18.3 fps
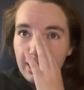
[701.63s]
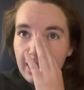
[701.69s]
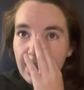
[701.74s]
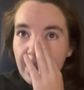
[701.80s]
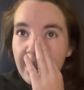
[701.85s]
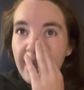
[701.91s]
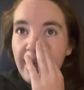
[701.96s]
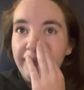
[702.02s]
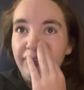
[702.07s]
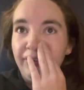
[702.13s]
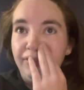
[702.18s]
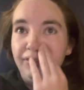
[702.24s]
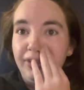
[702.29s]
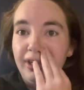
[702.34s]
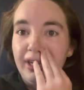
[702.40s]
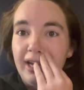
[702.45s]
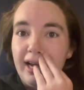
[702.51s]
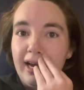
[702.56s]
I haven't
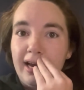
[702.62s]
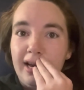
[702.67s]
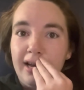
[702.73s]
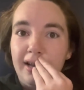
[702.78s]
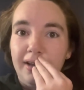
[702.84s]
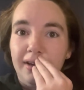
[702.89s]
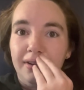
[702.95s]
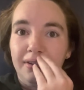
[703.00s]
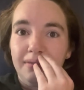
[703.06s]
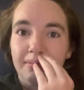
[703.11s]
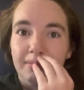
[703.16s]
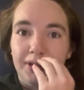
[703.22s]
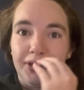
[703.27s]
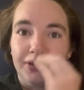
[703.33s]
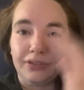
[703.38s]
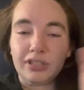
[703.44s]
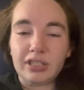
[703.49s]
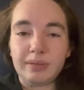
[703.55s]
really had my
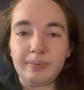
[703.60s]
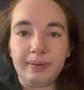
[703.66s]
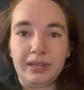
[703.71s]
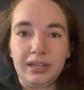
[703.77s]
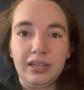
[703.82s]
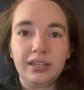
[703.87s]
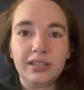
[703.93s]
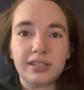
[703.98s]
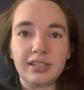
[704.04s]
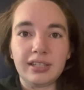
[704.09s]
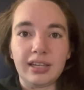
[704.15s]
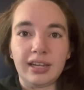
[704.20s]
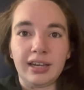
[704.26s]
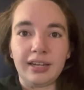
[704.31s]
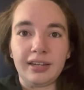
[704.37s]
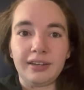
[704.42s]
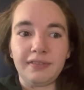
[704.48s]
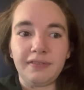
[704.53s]
own space.
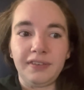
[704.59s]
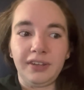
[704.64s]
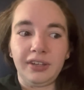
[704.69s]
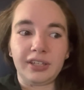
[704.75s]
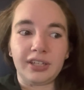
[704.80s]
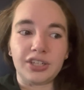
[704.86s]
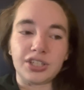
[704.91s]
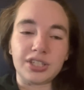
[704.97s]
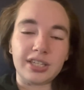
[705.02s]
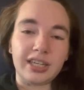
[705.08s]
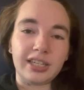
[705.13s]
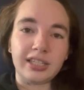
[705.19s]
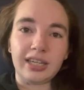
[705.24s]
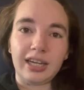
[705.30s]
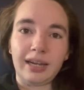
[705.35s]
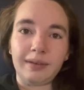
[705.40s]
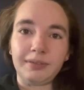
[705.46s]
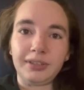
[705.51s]
I feel like I just need
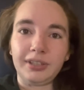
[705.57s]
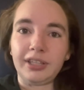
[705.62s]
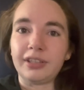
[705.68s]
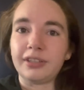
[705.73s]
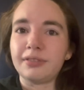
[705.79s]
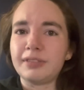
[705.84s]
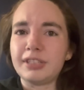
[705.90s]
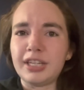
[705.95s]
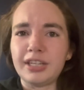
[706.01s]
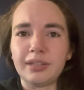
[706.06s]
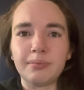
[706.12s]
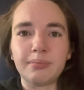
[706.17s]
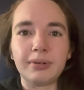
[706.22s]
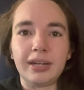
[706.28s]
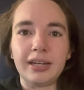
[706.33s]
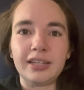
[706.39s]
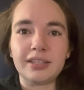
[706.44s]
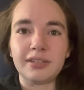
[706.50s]
time to like
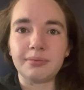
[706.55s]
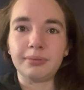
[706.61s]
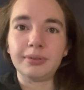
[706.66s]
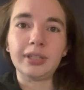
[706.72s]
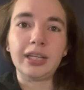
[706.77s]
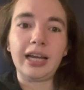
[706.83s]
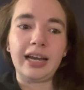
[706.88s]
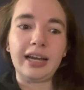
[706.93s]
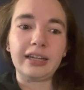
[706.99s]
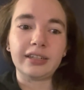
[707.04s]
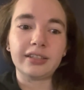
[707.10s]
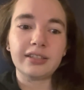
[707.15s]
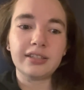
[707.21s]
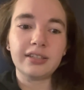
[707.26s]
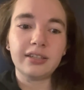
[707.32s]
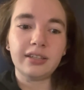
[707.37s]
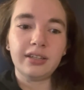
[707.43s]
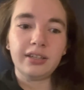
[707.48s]
decompress, relax.
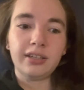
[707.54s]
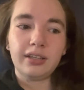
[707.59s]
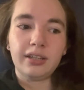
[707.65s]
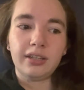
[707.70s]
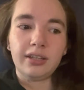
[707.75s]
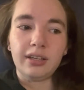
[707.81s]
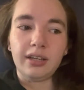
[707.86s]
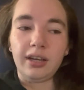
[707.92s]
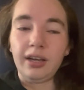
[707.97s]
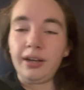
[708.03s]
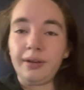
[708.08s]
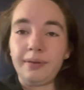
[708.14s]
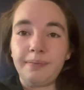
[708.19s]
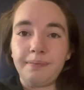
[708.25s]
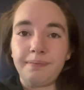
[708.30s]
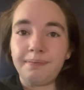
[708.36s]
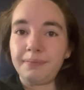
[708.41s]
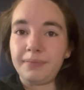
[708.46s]

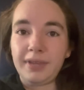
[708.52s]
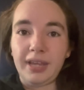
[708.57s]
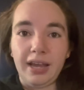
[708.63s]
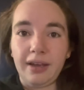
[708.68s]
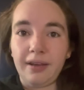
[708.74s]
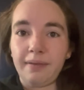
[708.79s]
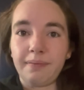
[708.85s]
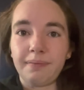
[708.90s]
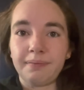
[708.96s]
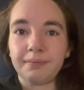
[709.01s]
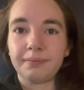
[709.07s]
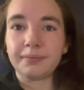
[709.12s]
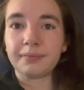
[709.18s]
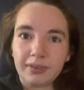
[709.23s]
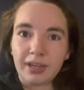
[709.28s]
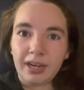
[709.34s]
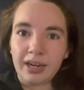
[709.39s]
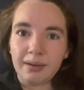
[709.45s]
Yeah.
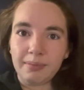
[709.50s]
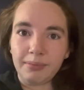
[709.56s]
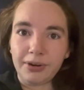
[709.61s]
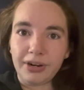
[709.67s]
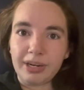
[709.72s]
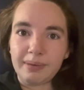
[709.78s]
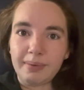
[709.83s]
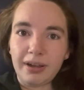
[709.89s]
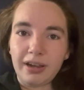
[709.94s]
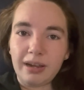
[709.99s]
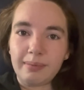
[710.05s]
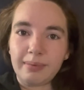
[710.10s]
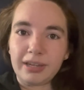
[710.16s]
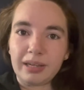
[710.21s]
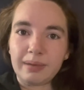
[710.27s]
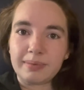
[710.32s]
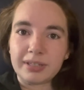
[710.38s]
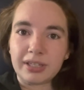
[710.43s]
I am worried about how my
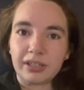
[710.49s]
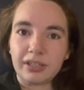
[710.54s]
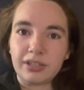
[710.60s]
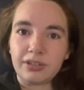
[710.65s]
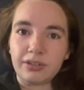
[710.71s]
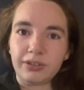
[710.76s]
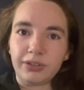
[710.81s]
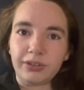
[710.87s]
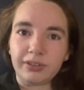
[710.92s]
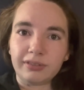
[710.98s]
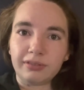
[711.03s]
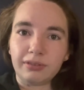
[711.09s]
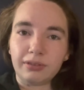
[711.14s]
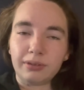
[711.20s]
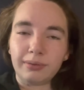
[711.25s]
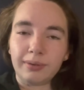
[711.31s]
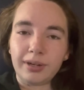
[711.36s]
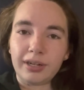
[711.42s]
hip's going to do going
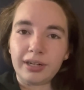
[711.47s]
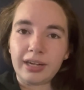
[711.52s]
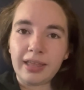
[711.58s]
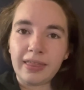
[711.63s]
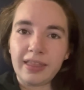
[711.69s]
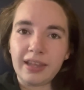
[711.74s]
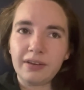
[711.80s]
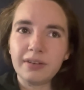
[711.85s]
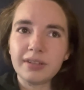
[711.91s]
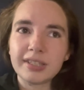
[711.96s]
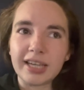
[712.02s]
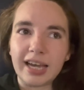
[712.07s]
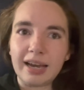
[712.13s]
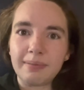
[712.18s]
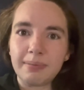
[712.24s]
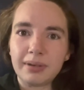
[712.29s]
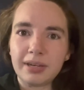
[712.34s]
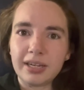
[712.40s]
forward. I think what's
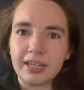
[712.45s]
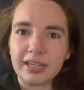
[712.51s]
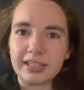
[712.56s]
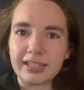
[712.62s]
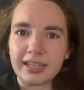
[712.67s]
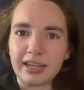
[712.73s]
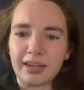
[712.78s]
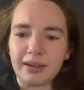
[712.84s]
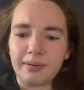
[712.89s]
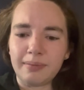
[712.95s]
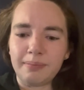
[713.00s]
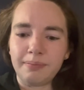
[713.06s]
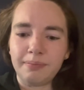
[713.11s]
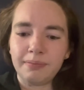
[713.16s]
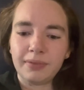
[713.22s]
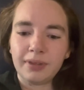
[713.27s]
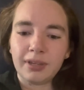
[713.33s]
happening is that I'm